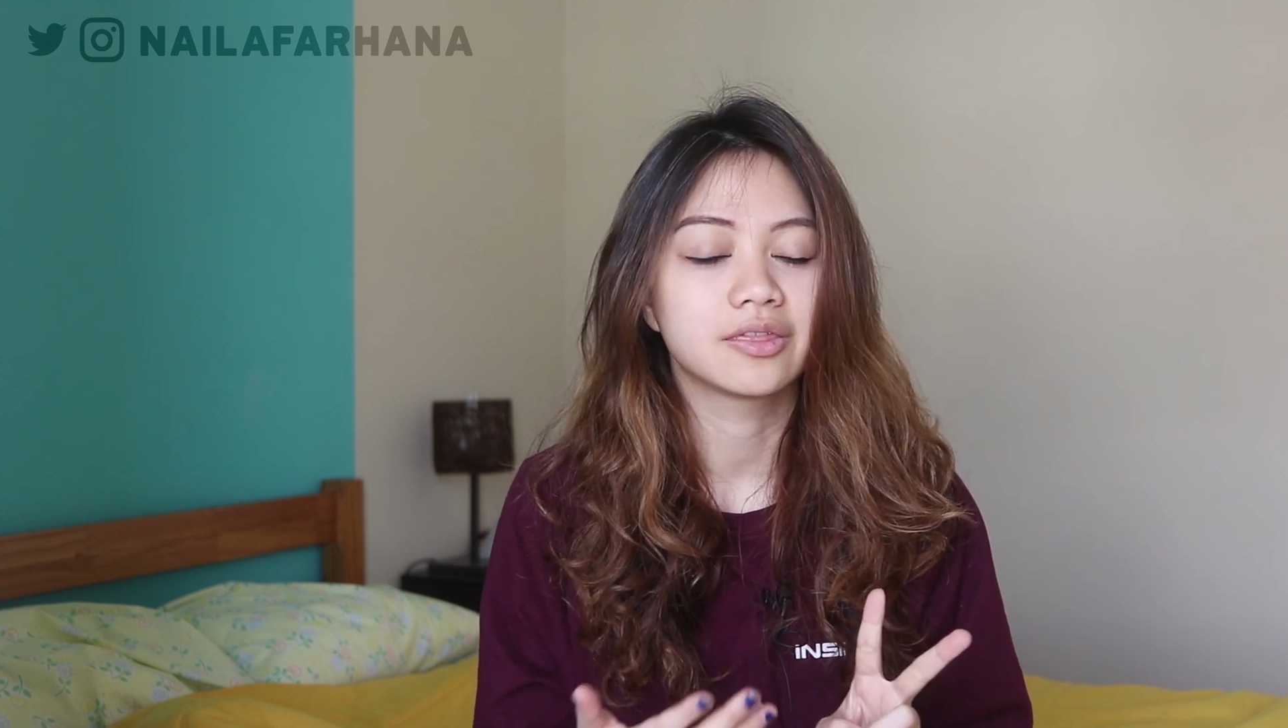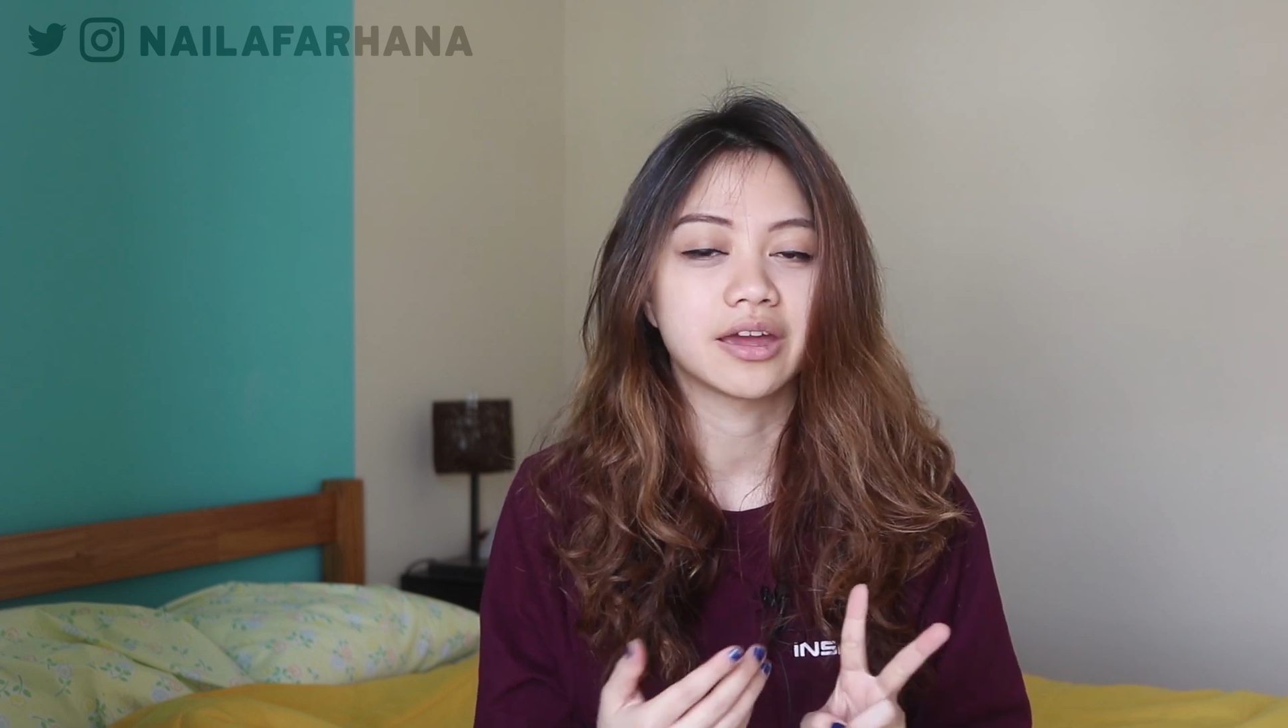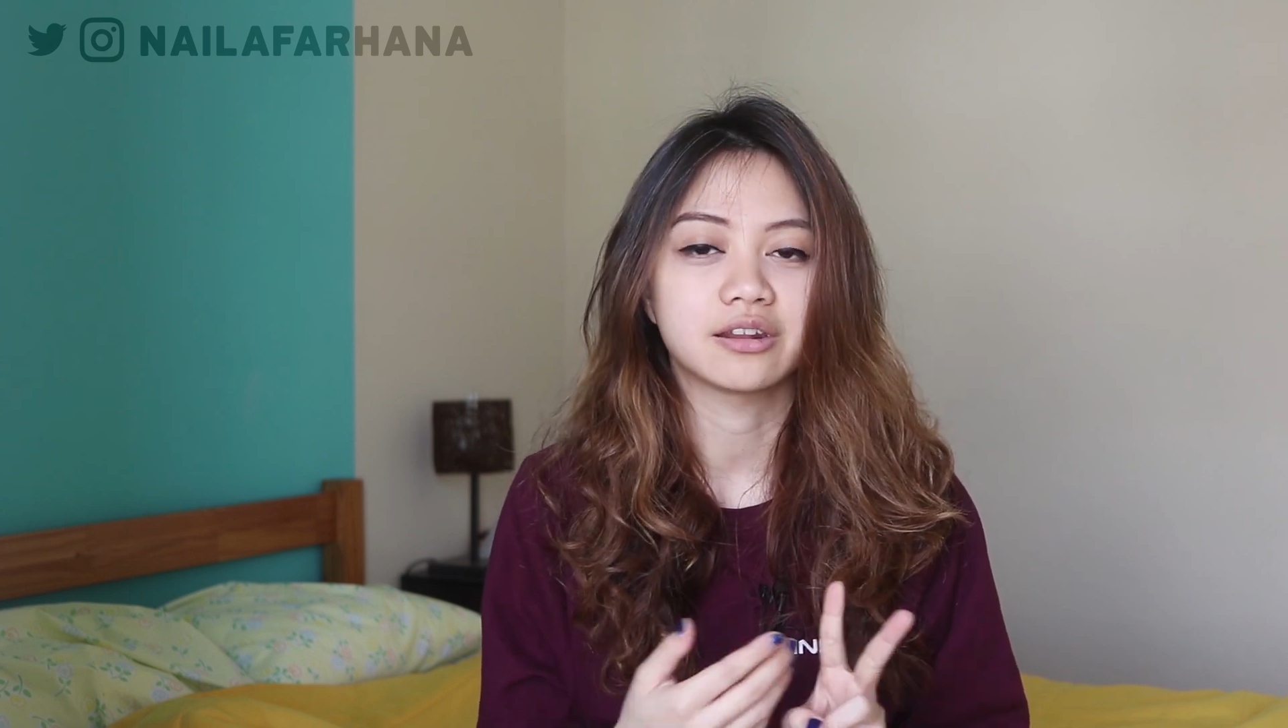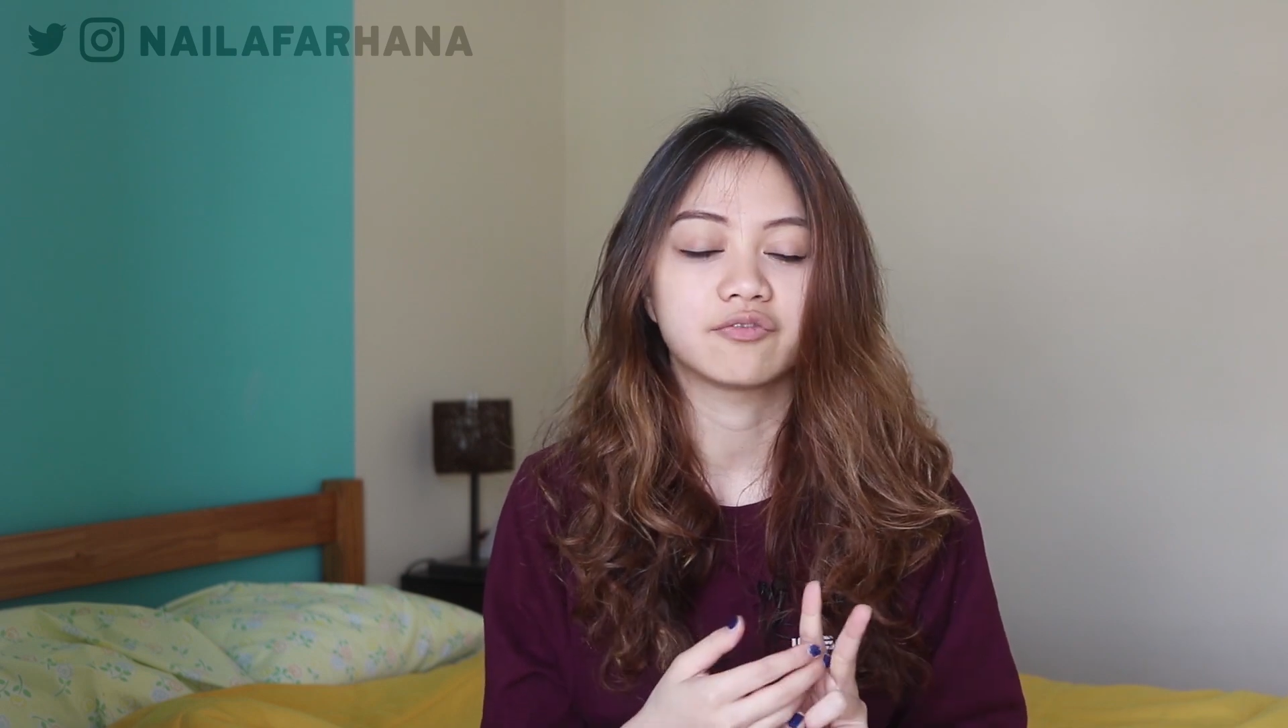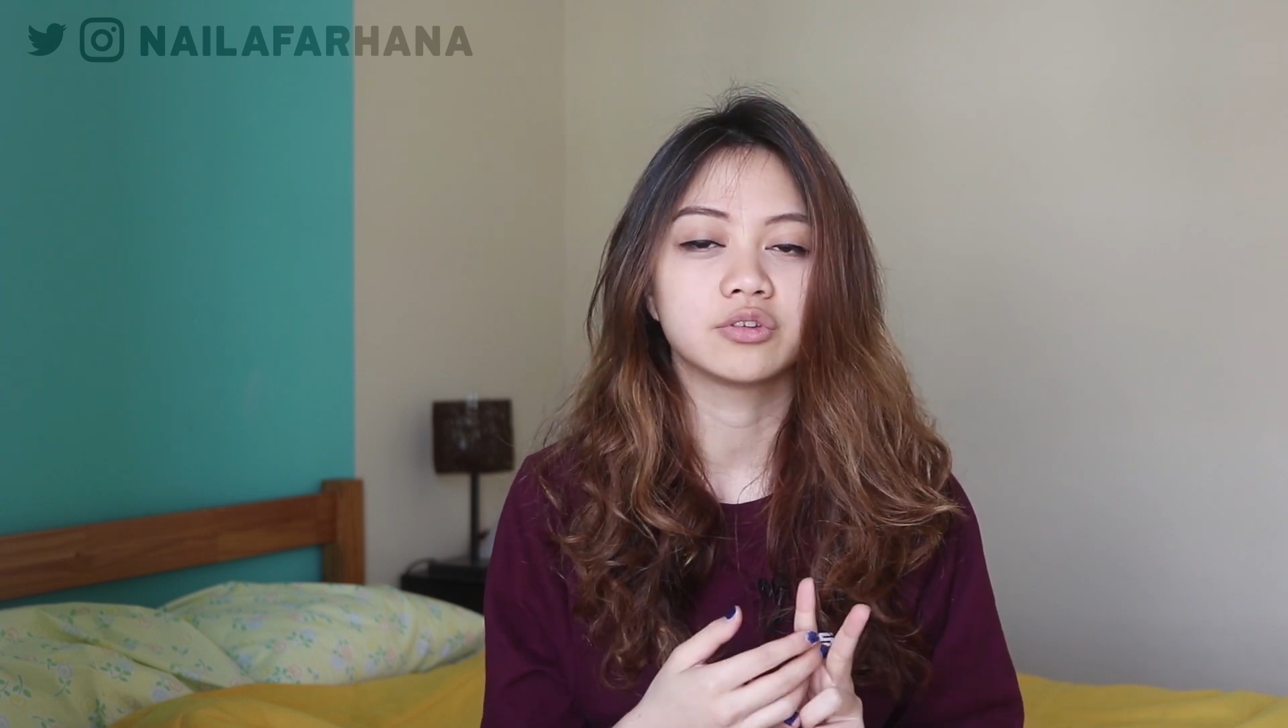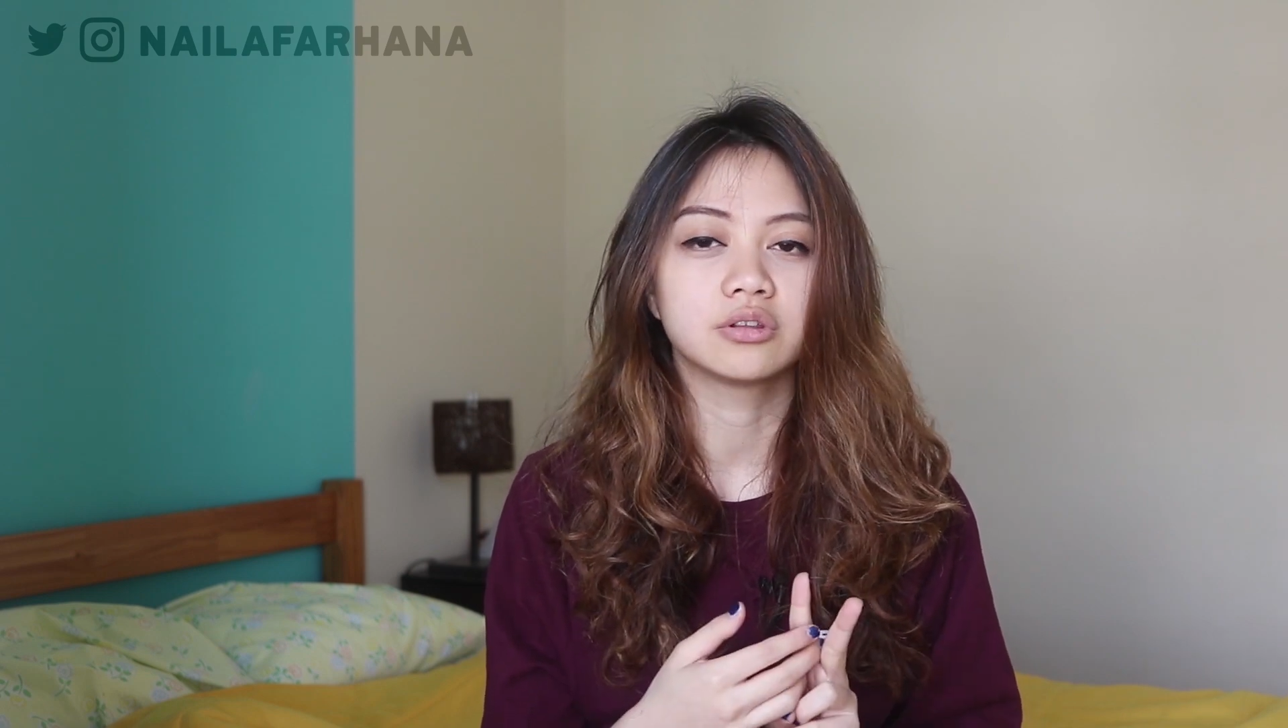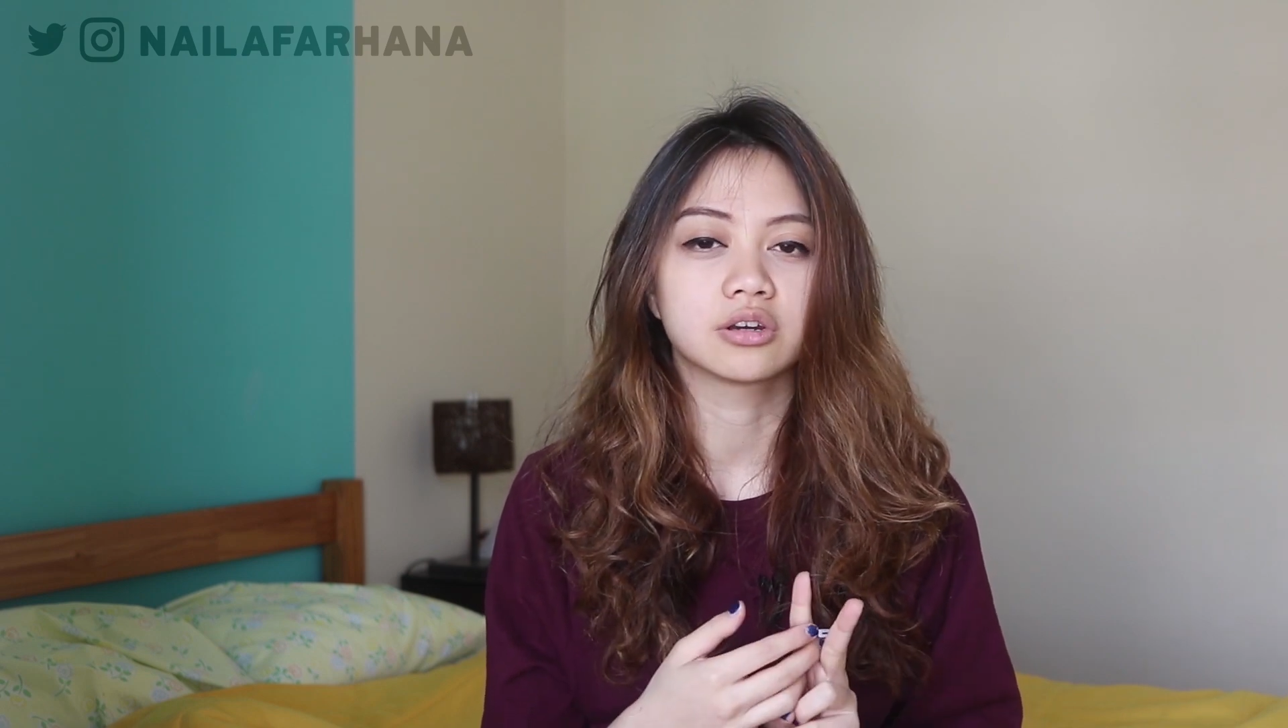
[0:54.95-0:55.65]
than if you